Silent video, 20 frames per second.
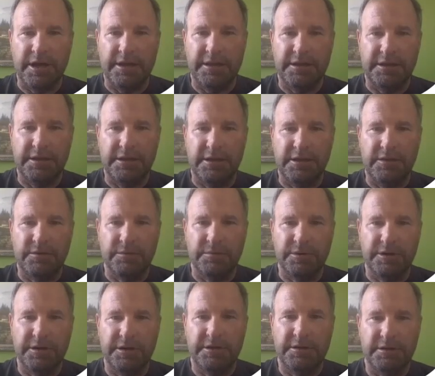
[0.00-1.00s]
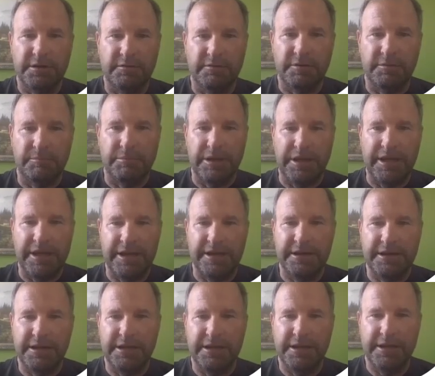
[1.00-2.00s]
at the grid of the
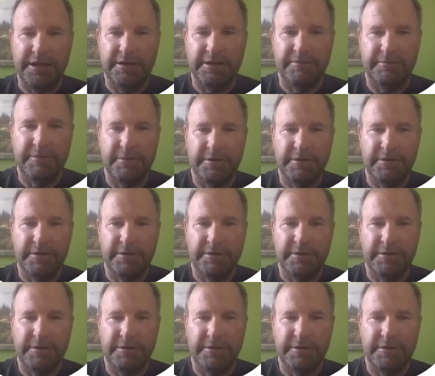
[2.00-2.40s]
plane here,